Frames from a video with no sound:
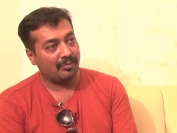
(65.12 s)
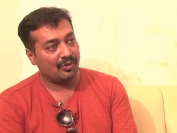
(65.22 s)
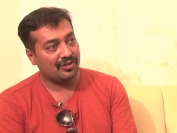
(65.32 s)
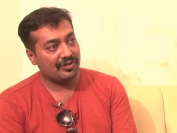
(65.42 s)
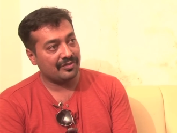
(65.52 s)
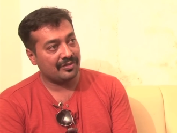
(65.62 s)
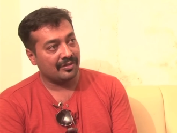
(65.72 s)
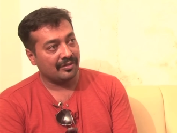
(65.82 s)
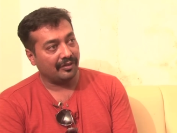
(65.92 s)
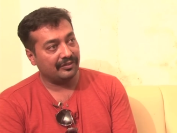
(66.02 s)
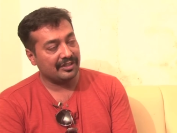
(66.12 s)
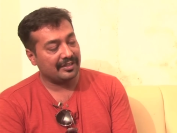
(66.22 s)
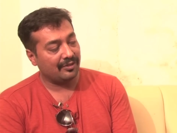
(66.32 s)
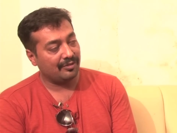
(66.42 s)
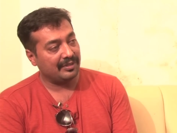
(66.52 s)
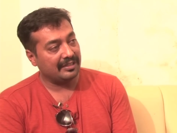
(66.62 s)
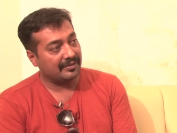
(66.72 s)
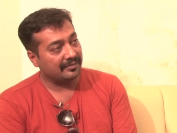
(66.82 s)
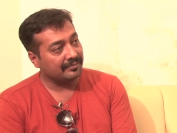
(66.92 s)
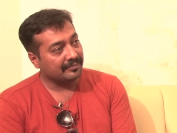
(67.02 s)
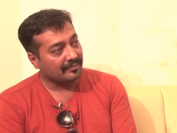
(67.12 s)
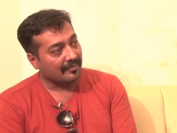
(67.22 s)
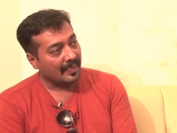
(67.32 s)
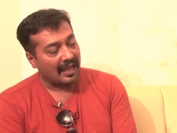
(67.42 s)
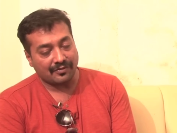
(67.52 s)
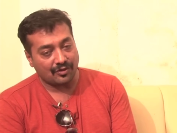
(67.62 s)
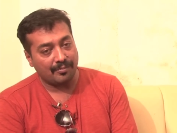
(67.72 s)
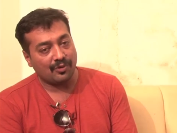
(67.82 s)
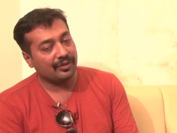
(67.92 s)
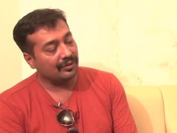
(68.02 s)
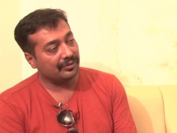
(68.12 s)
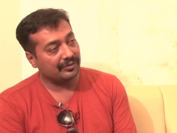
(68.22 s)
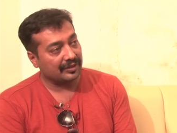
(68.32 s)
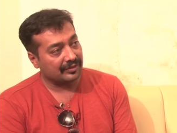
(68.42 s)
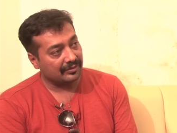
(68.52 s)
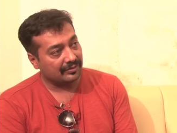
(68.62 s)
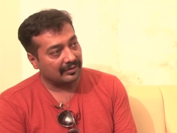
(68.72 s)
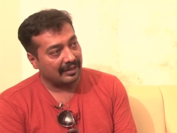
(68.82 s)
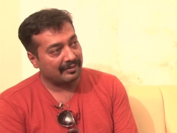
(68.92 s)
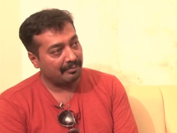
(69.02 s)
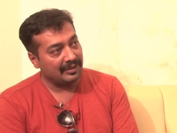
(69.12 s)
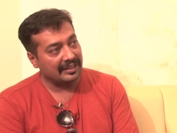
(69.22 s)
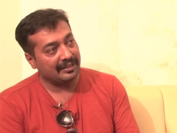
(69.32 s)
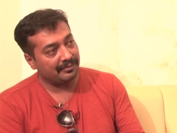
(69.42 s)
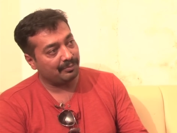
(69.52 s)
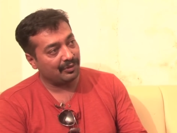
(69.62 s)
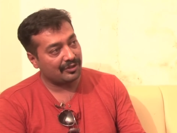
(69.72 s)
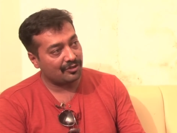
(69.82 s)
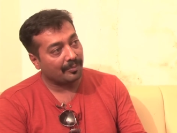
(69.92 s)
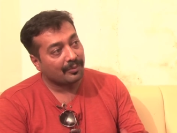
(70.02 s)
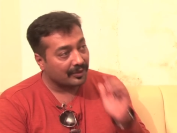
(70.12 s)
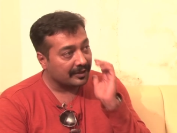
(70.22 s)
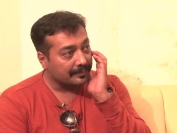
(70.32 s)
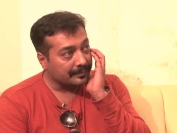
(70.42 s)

promotions of things I don't believe in. I've stopped doing all those things. I've completely put a stop to it.